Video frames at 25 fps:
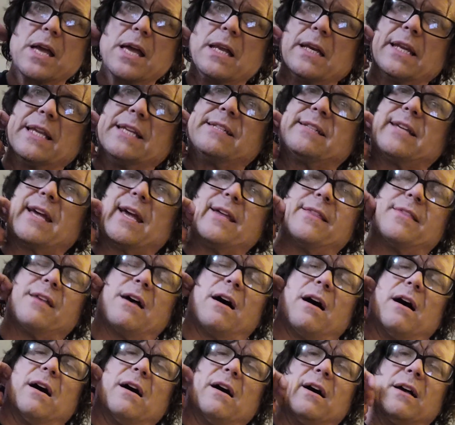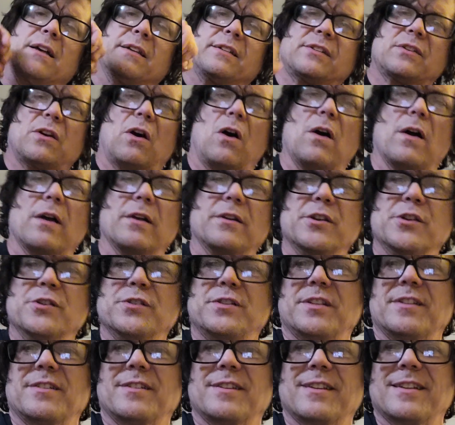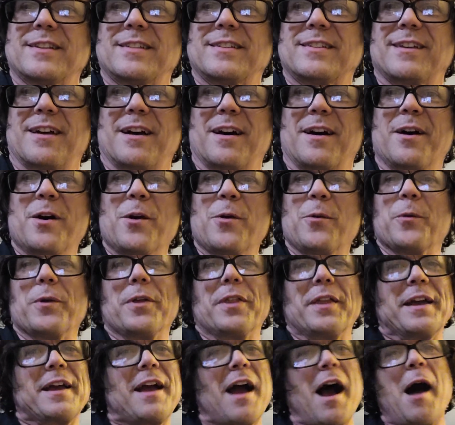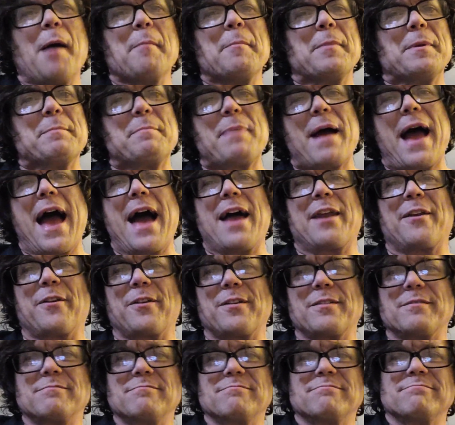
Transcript: Let's say a song uses this really common pattern.